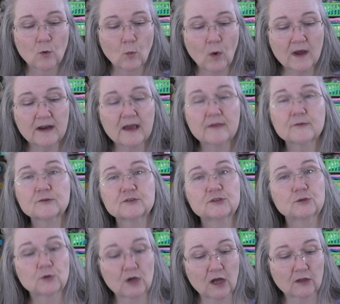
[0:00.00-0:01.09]
What other
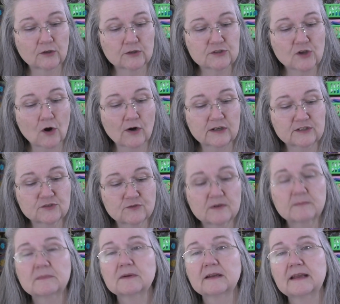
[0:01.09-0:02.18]
two colors are
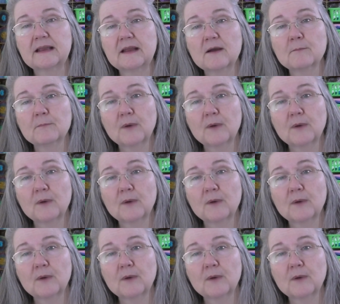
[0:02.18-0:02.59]
extremely